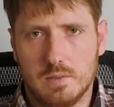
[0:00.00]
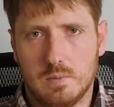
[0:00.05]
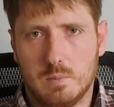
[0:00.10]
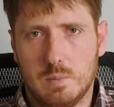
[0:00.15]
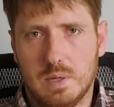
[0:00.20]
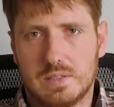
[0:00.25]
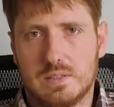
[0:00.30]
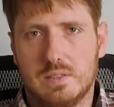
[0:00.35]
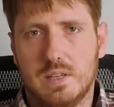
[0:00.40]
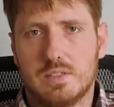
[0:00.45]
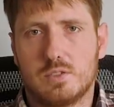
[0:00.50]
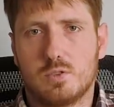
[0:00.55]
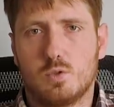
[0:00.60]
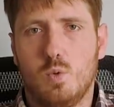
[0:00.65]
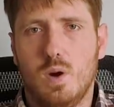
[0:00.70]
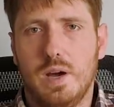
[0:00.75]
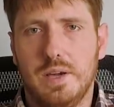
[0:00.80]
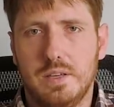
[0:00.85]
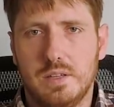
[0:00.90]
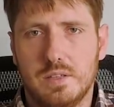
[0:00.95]
but that's
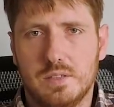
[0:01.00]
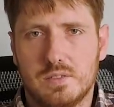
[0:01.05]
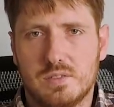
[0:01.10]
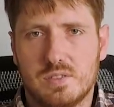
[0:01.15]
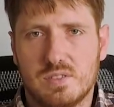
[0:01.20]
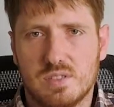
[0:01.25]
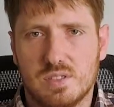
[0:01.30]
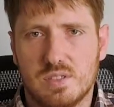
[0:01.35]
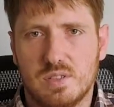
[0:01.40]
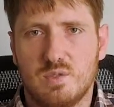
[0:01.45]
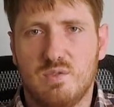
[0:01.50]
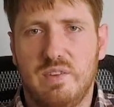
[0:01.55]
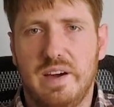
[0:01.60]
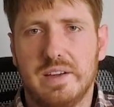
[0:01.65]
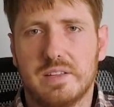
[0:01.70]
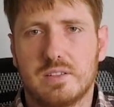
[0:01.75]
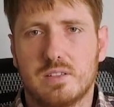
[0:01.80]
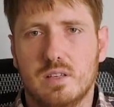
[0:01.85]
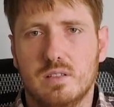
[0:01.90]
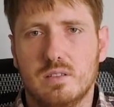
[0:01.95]
why it's
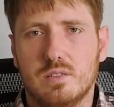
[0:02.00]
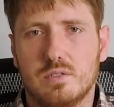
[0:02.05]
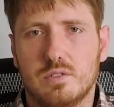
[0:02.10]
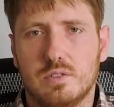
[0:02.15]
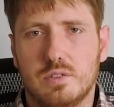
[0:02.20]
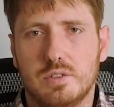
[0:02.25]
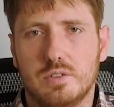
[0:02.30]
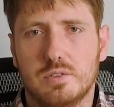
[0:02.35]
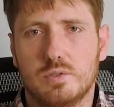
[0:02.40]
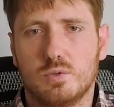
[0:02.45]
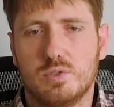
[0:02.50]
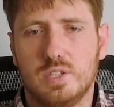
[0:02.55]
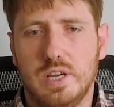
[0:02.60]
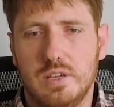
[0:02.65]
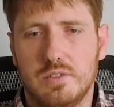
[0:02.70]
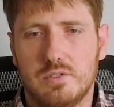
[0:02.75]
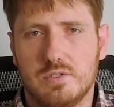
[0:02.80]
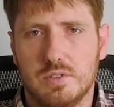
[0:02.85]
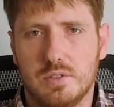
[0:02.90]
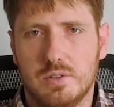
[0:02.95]
vital to
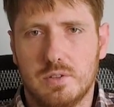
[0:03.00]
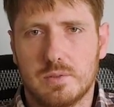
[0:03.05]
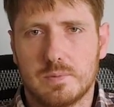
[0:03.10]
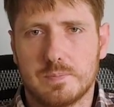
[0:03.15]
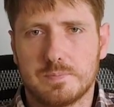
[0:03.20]
change it.